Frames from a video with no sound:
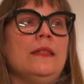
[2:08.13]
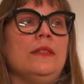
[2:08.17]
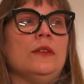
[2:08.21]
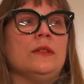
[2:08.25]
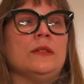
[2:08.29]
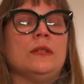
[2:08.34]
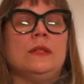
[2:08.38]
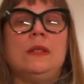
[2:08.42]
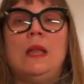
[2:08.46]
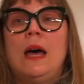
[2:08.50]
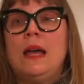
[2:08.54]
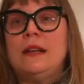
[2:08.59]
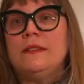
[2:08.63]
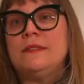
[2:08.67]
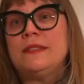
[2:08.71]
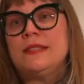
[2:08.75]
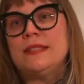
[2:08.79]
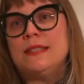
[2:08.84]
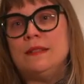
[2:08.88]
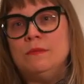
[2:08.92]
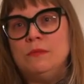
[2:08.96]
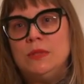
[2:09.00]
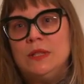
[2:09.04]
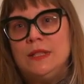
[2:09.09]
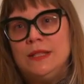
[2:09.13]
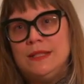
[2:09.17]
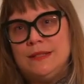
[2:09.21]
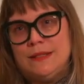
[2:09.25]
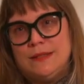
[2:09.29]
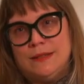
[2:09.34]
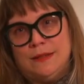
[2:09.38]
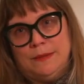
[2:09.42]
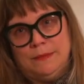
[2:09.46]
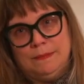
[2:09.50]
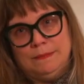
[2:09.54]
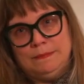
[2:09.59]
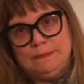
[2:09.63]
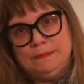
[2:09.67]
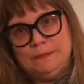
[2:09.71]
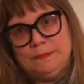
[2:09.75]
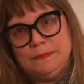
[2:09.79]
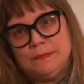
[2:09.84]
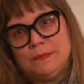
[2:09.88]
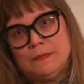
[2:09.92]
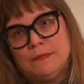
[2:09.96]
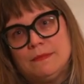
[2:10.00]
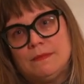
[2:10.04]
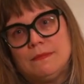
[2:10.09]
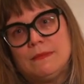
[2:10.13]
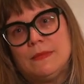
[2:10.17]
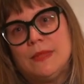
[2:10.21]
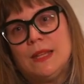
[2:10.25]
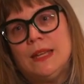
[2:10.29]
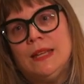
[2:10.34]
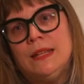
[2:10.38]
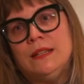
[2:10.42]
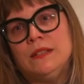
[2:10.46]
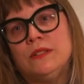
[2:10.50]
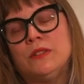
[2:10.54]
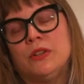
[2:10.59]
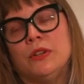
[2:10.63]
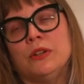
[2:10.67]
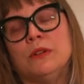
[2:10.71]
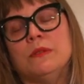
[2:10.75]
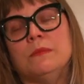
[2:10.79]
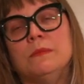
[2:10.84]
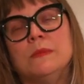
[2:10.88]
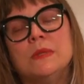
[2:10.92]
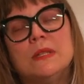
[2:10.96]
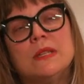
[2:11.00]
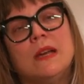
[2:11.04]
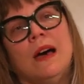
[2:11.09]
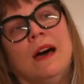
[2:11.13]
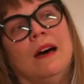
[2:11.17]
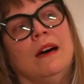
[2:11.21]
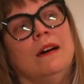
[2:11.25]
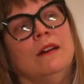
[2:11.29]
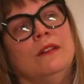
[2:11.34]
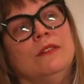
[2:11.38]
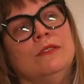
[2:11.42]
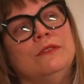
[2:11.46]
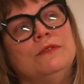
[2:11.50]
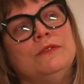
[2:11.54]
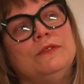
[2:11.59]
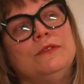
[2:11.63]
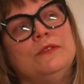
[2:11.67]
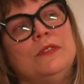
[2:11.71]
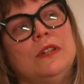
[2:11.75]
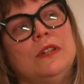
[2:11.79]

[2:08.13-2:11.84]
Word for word: There's a lot of symbolism in terms of